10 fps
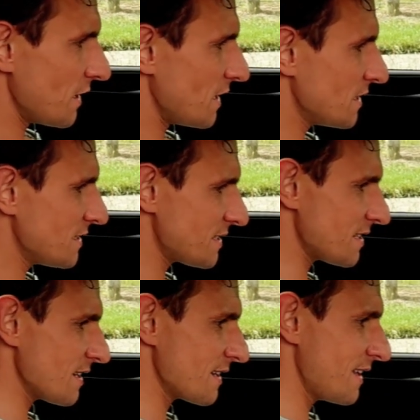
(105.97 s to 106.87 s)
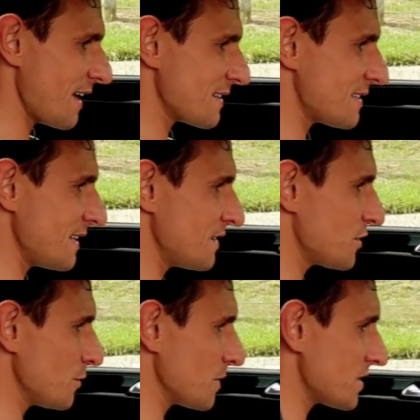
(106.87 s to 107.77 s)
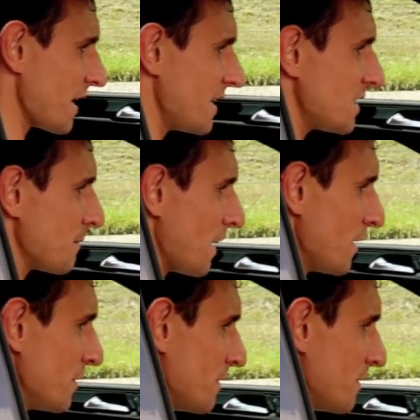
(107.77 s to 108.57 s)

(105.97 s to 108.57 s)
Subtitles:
us get into Mercedes mode